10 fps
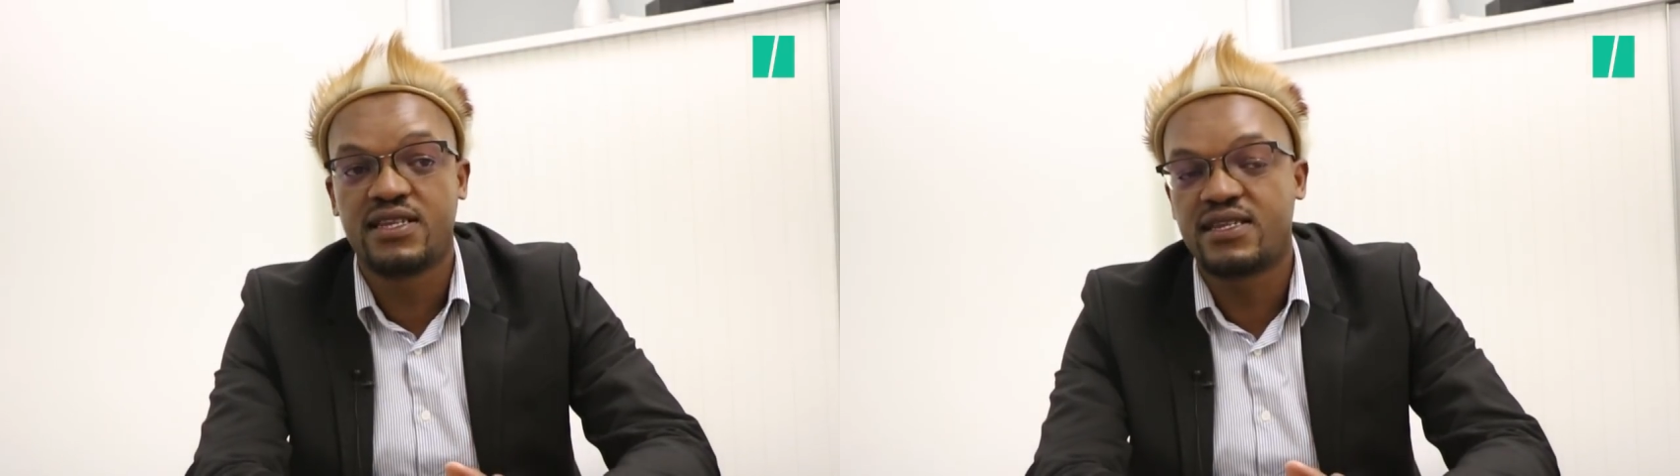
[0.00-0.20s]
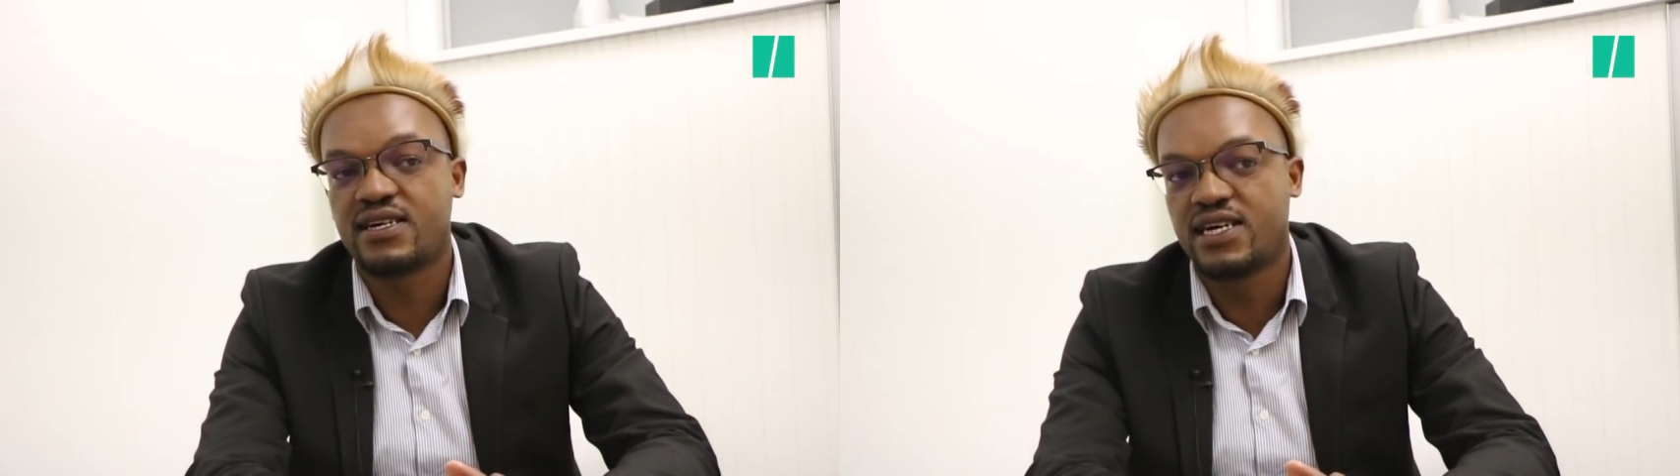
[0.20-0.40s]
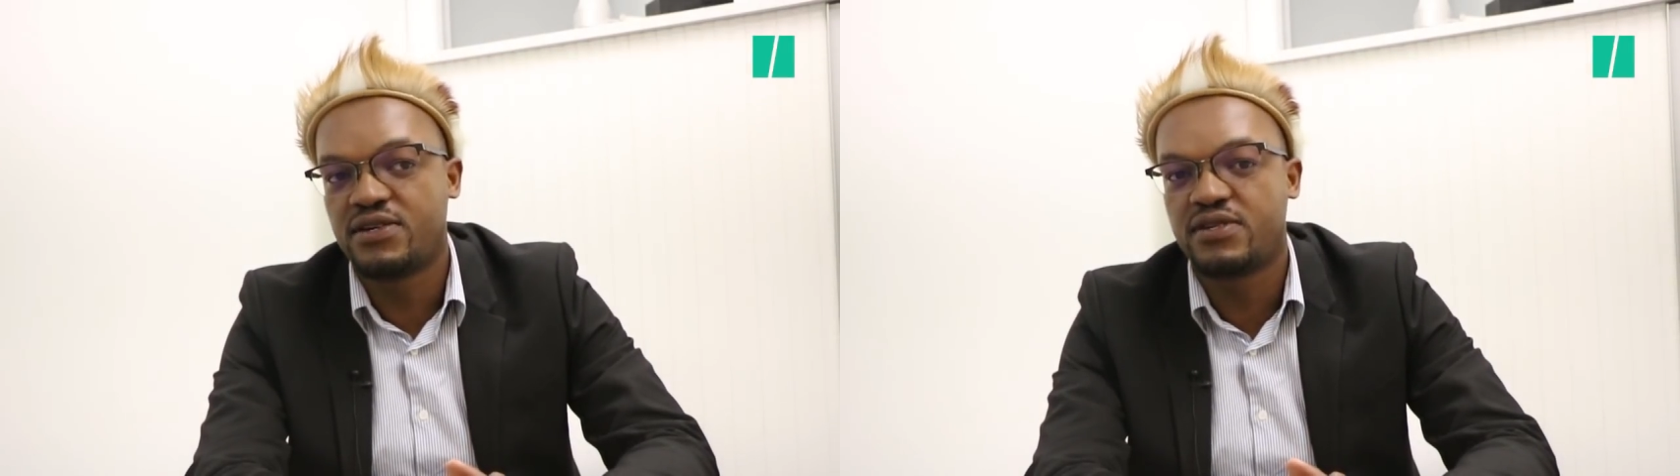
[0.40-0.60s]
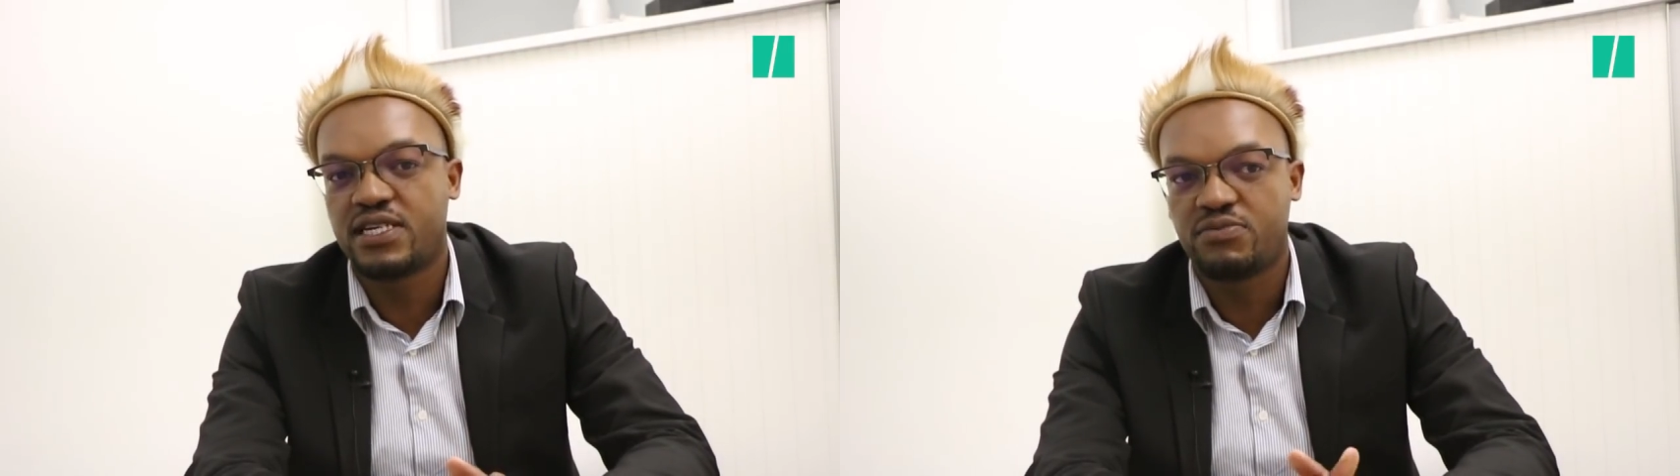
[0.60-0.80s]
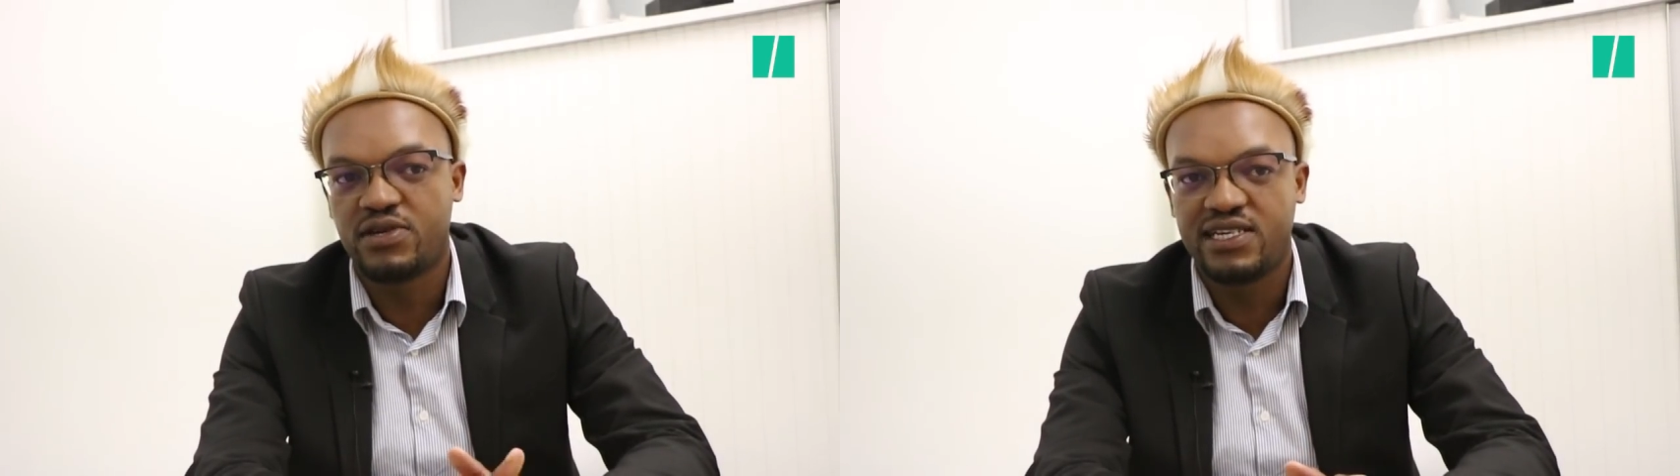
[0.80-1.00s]
that the country
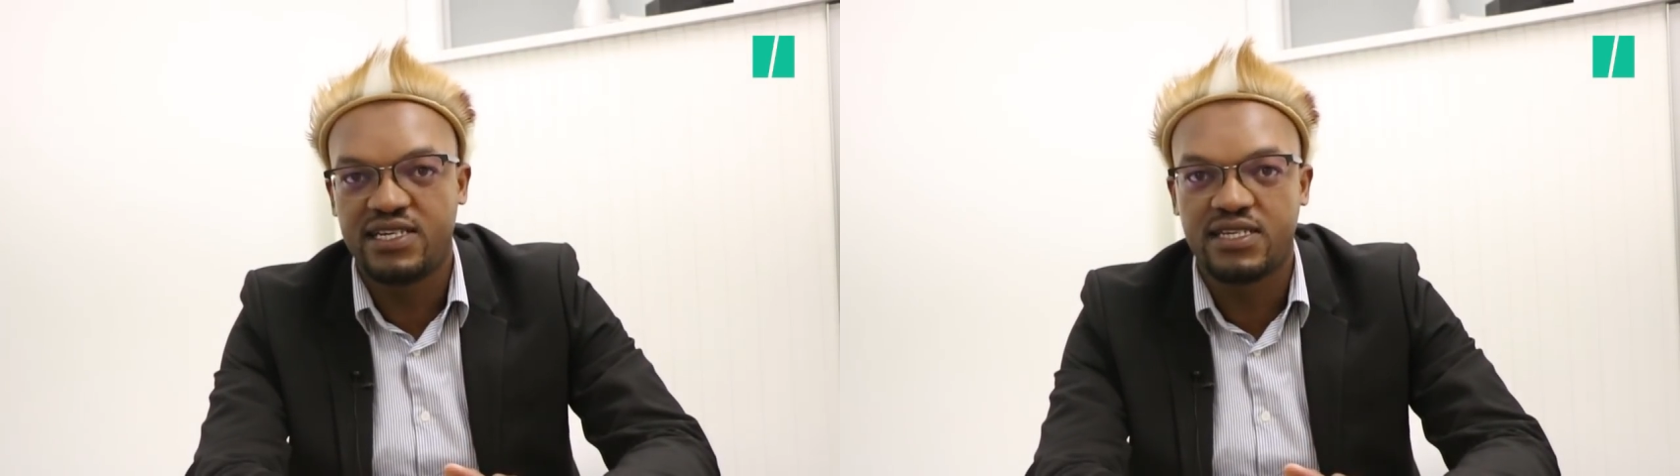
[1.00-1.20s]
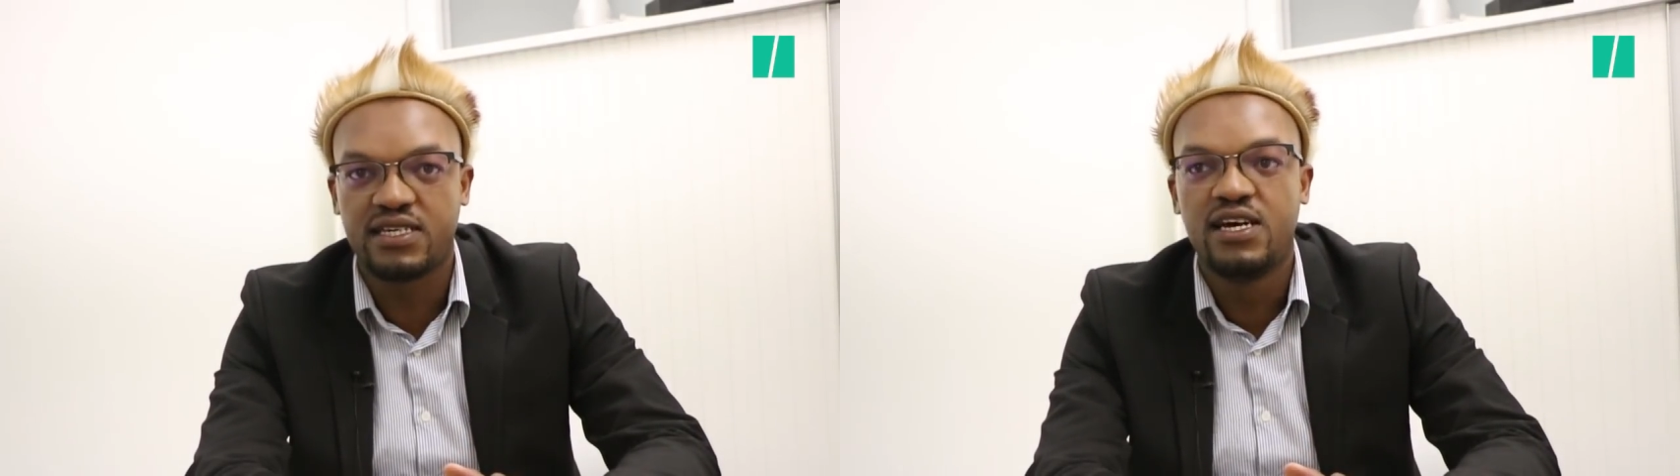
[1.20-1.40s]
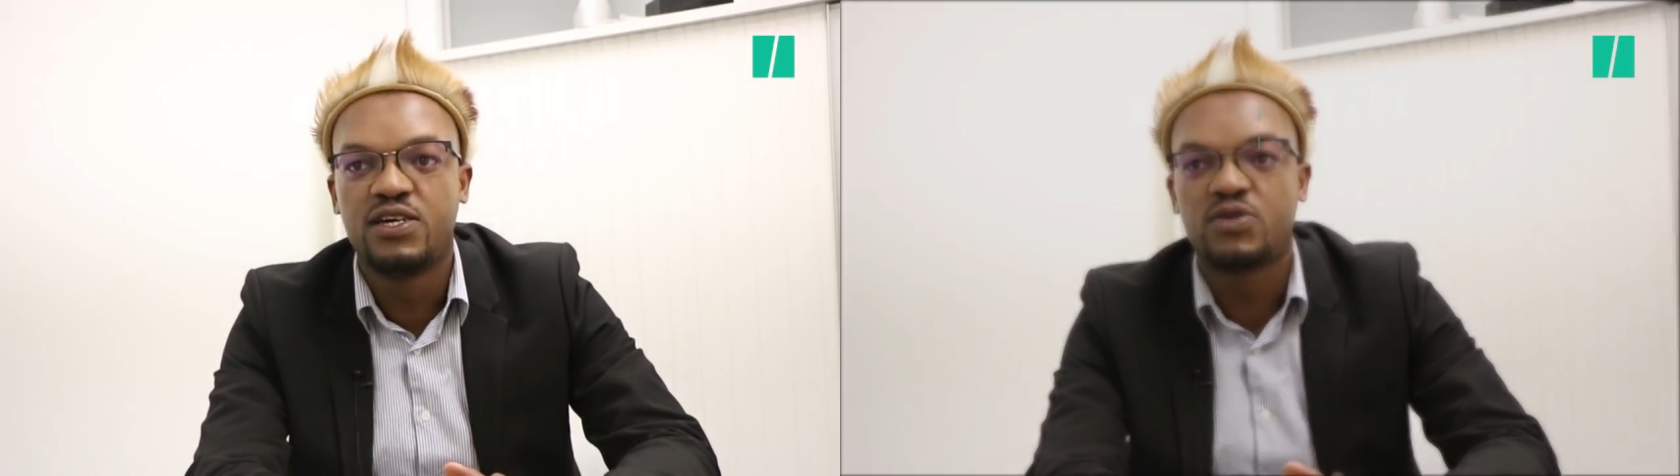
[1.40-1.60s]
desperately needs.